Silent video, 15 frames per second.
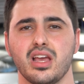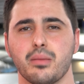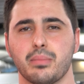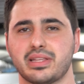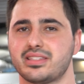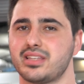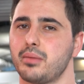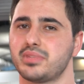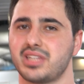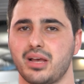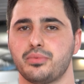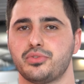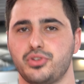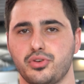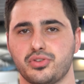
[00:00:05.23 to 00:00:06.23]
but
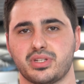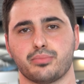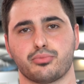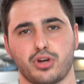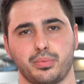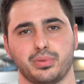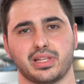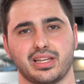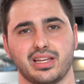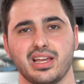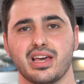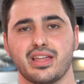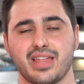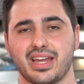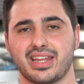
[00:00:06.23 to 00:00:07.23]
sometimes used improperly.
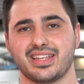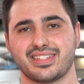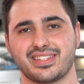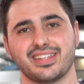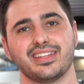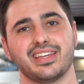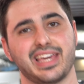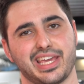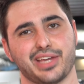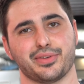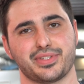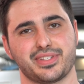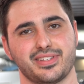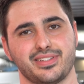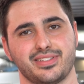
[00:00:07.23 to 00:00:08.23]
That is heels.